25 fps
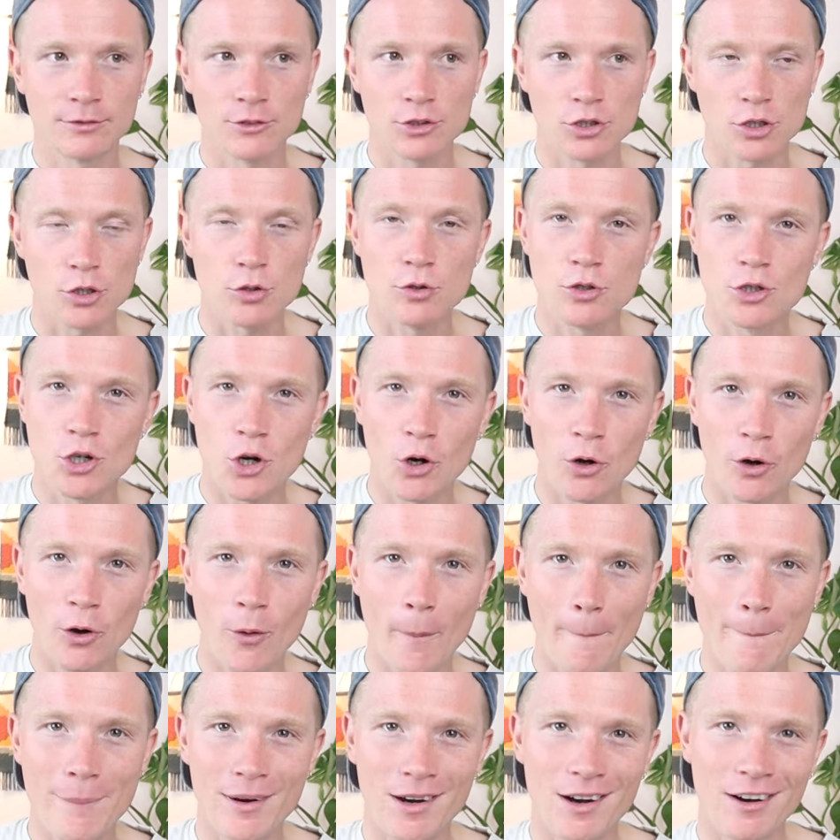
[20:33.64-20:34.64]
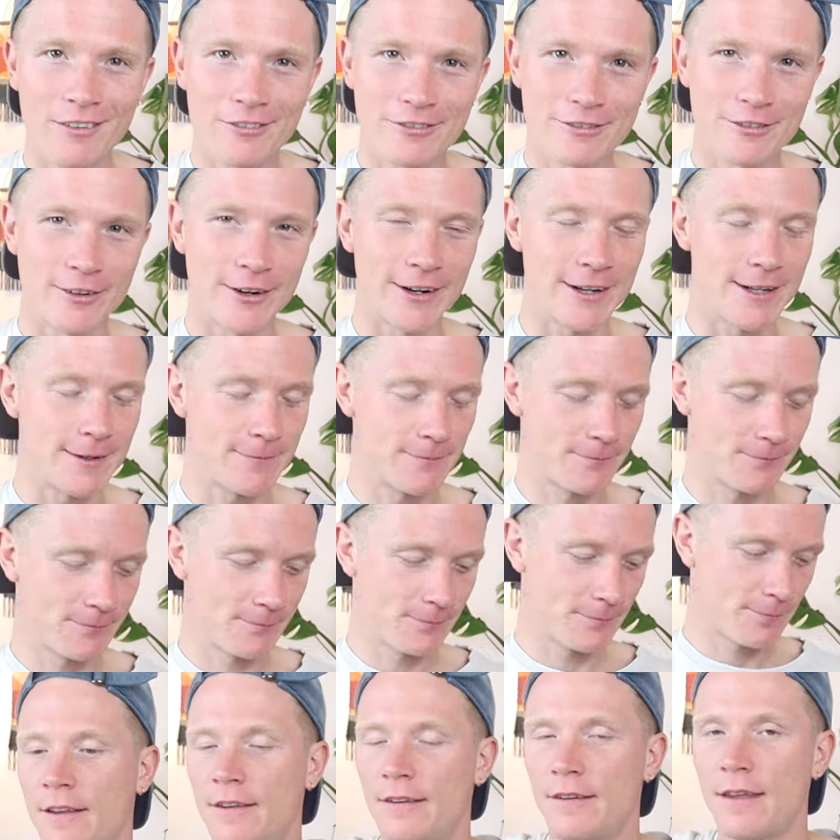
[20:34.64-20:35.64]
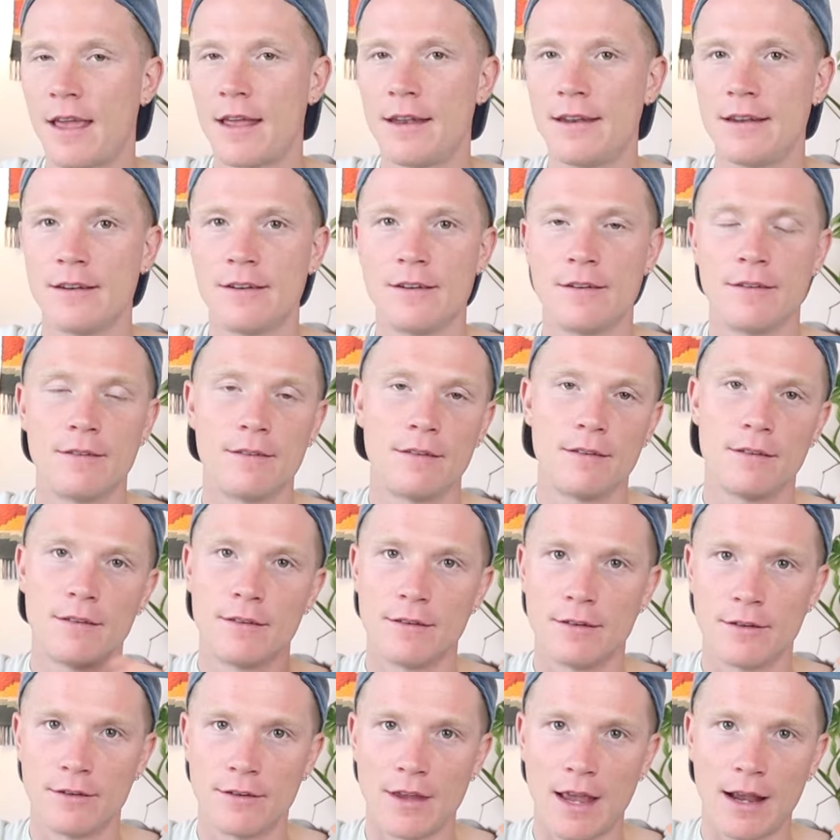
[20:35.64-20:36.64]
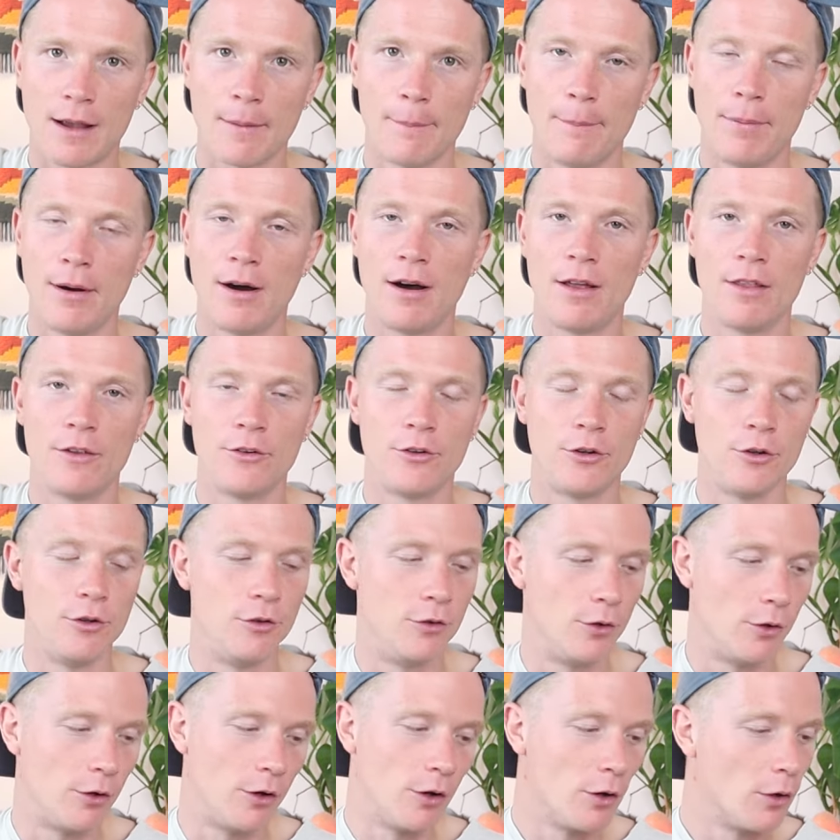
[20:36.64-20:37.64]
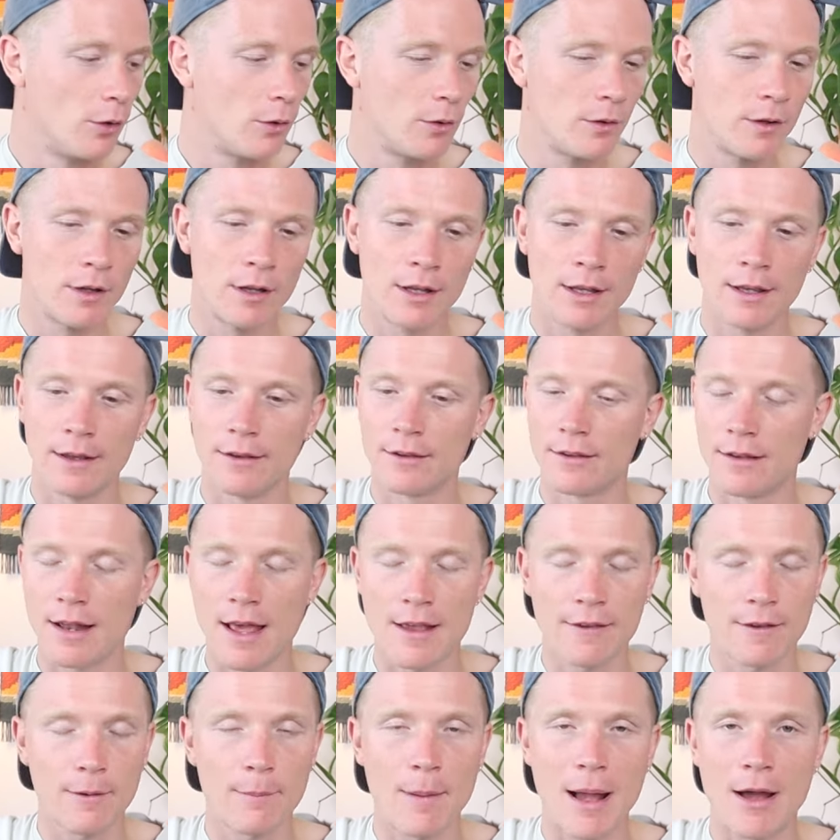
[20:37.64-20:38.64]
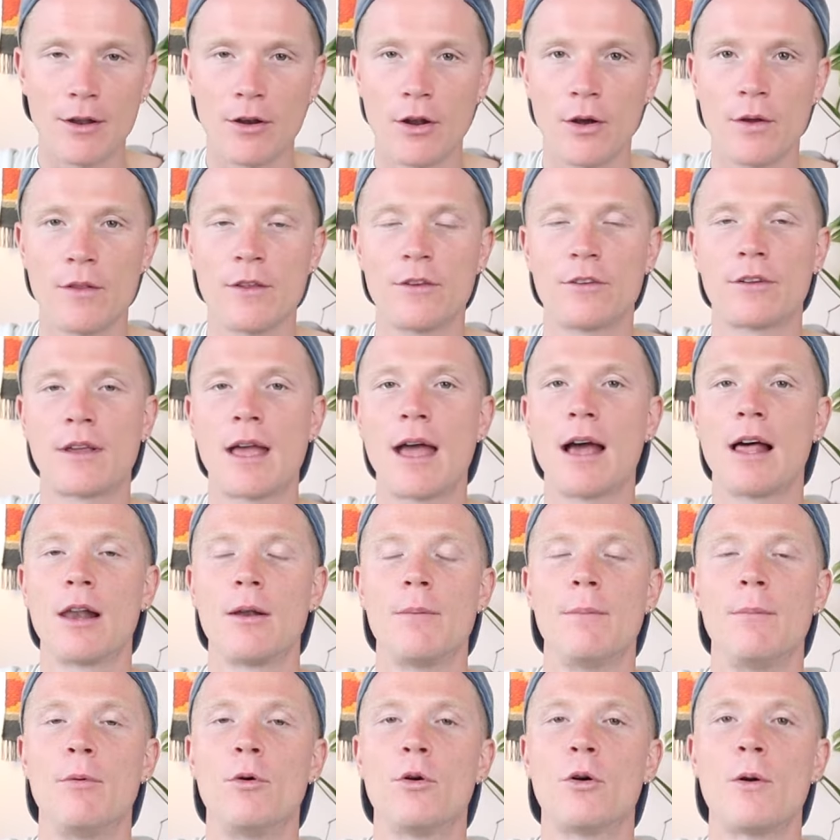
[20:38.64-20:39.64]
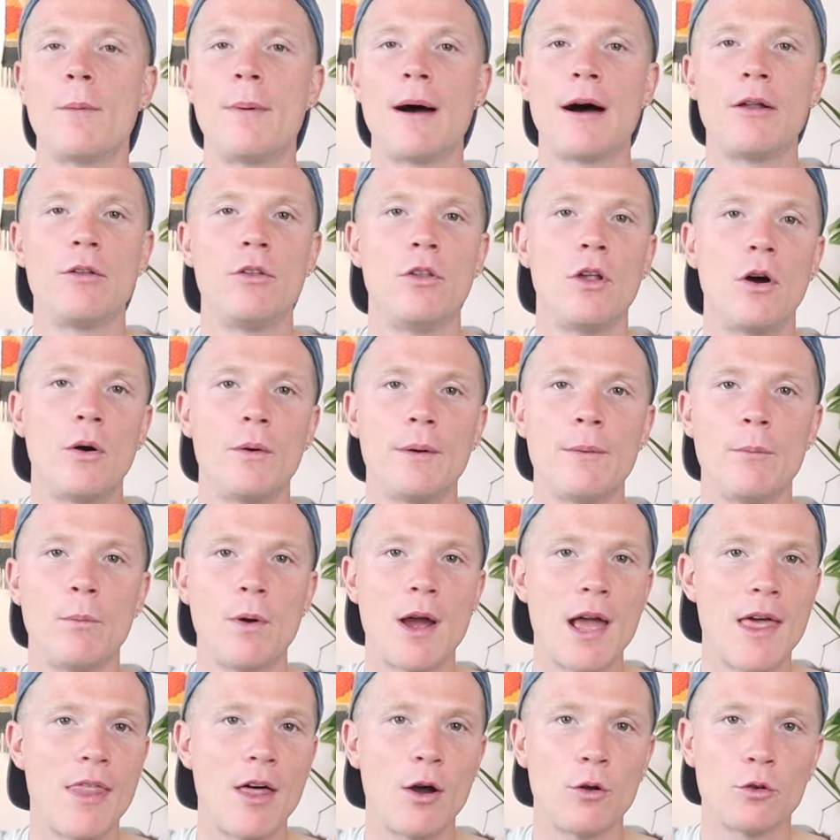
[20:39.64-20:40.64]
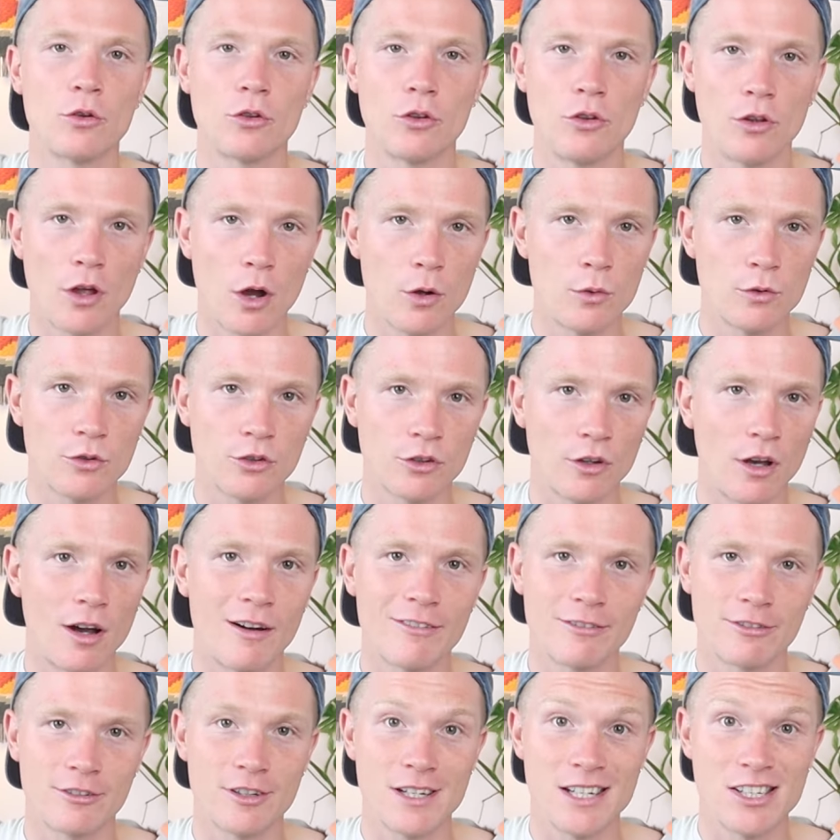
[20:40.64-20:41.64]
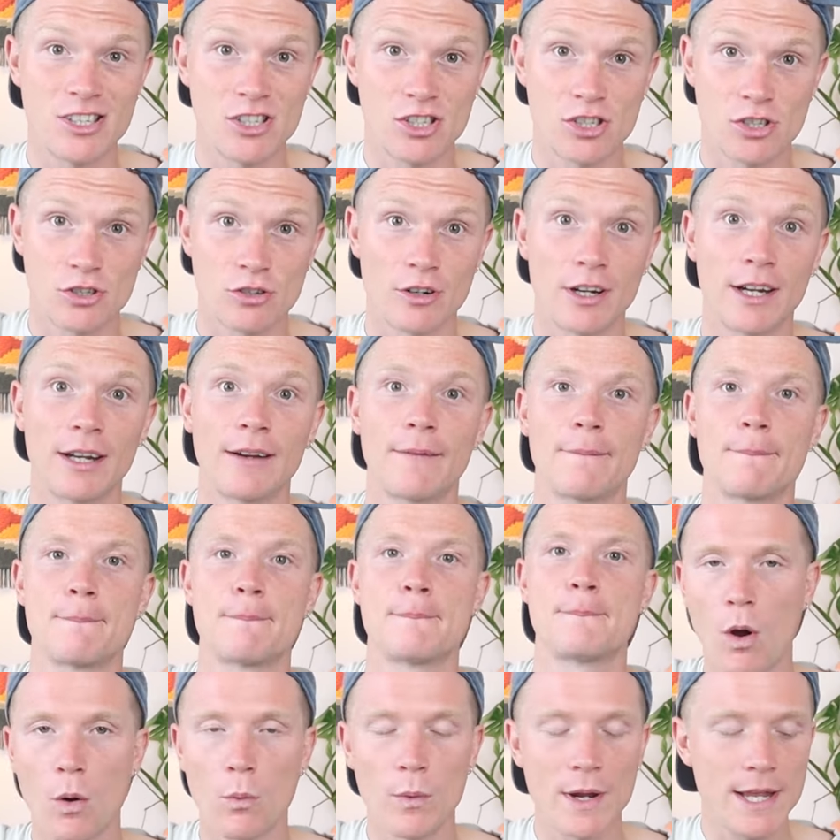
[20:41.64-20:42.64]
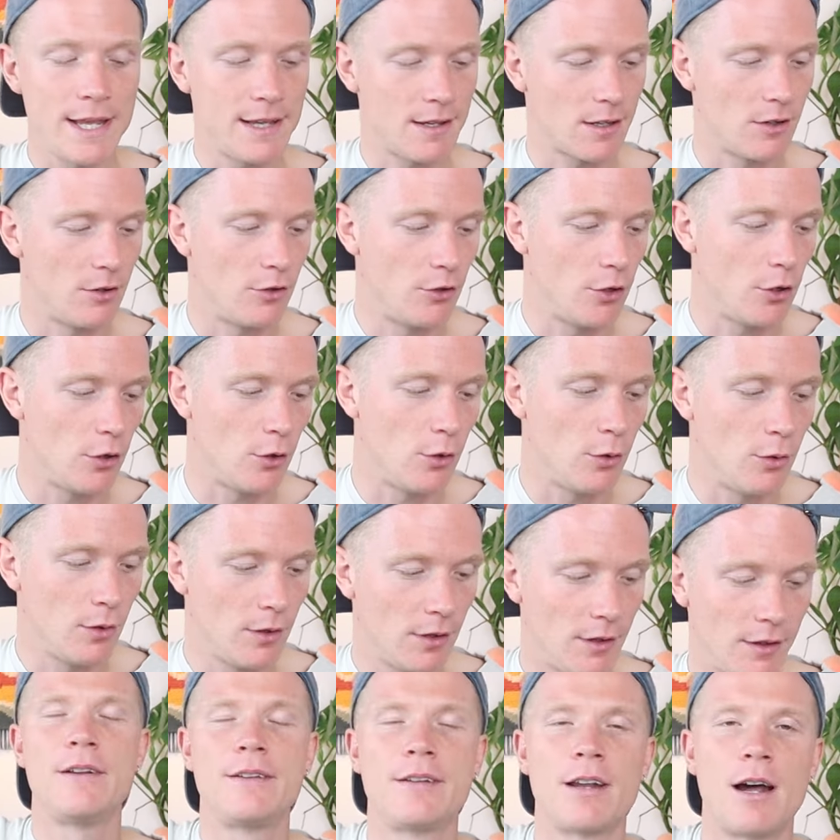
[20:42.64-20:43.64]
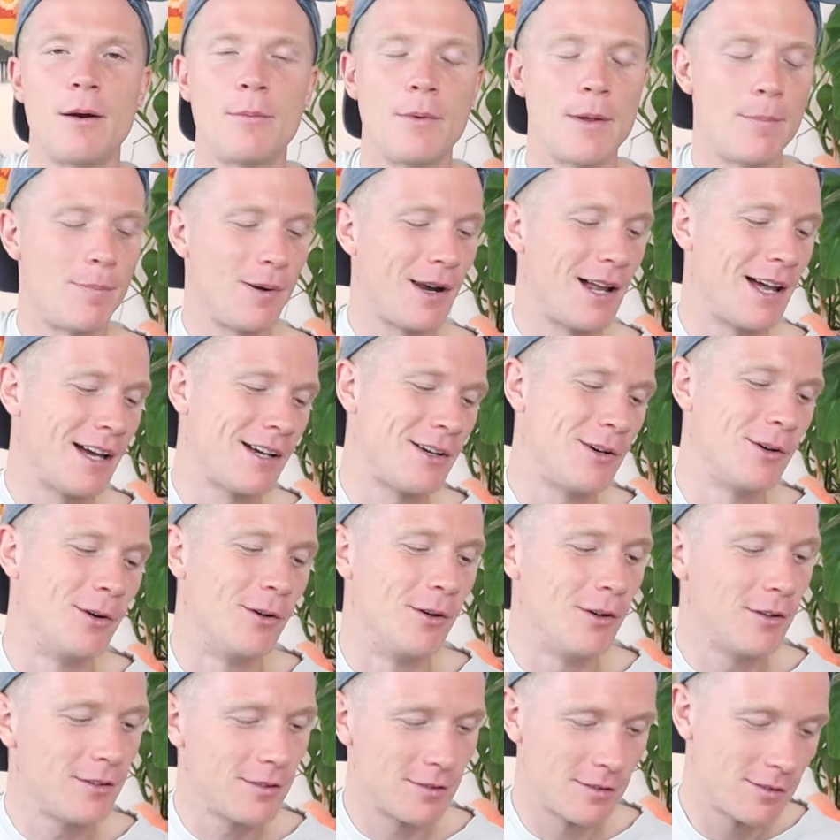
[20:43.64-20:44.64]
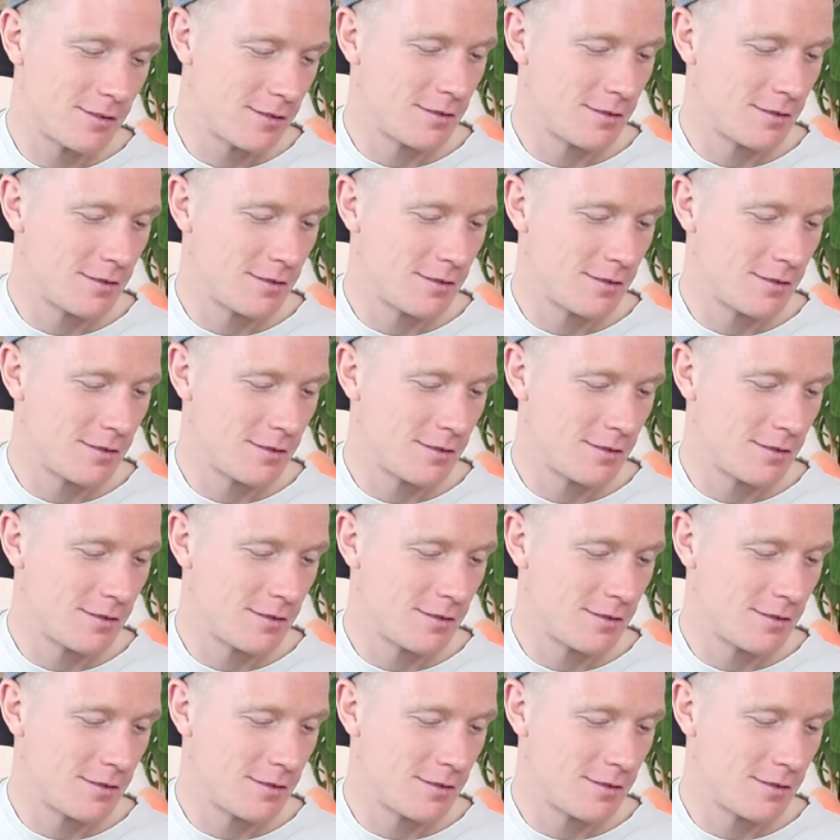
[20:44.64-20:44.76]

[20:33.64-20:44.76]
Tutorial part 3. Like I said in the second part of the tutorial, it's less about knowing the scale and more about knowing where those notes are for each string. Because what we can do, every time we play a chord,